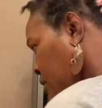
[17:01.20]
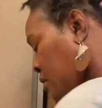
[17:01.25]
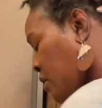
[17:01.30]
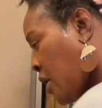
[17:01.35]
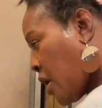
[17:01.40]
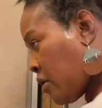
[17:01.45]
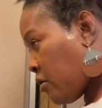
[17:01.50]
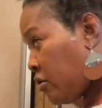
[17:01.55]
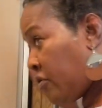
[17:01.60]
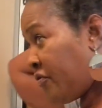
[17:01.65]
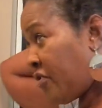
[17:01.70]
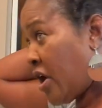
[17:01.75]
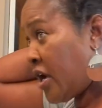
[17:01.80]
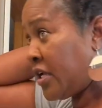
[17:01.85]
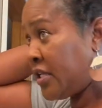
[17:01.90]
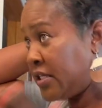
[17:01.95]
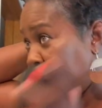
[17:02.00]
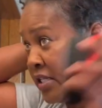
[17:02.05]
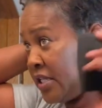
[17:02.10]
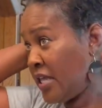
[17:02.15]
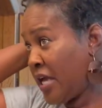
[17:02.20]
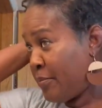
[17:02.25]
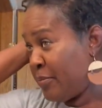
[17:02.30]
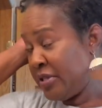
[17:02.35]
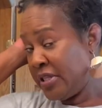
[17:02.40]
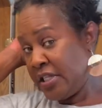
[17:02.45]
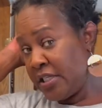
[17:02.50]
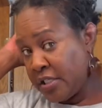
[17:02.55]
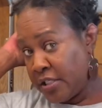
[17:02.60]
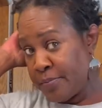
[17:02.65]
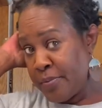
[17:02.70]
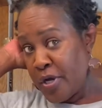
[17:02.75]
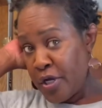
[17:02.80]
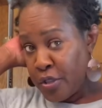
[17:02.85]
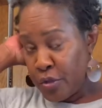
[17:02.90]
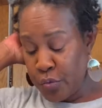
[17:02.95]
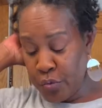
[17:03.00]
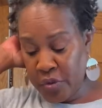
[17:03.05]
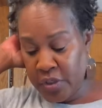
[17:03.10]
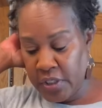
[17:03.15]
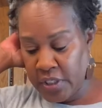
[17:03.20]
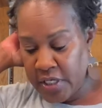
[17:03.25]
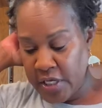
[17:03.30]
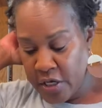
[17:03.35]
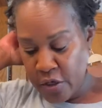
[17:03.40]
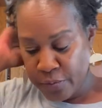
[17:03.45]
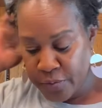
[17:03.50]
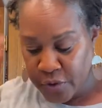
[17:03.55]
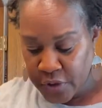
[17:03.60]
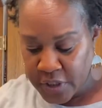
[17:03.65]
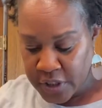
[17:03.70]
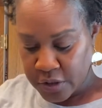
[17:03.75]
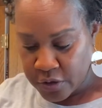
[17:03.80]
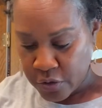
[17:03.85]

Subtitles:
I don't know if y'all can see that, but this sponge really helps get